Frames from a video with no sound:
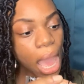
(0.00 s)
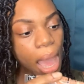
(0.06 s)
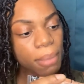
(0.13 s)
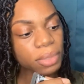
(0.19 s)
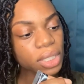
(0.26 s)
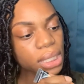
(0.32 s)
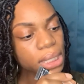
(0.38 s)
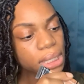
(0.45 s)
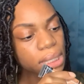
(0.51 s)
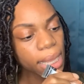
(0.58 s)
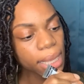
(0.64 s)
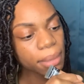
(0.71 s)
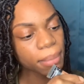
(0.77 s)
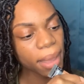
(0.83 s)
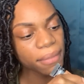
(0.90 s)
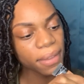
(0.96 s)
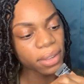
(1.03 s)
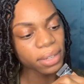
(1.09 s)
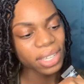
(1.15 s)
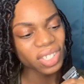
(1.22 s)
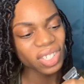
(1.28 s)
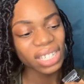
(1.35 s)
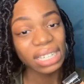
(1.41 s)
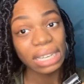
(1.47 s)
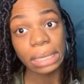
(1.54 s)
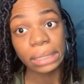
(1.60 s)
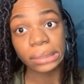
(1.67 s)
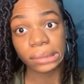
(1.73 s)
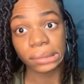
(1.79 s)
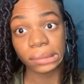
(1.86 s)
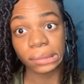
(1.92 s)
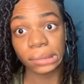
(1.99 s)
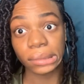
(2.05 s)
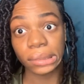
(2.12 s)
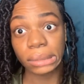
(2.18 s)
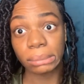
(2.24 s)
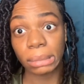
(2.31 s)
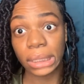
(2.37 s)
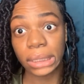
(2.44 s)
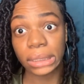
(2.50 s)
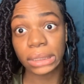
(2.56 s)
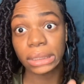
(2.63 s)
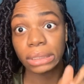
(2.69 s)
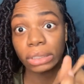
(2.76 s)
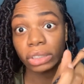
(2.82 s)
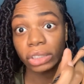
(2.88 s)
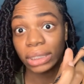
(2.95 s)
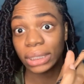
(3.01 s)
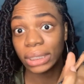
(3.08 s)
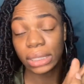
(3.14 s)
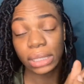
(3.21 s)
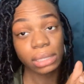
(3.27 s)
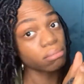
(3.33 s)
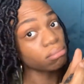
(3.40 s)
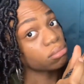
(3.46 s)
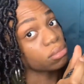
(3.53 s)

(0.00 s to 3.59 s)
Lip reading: I'm just gonna take my foundation and kind of stick my concealer in it.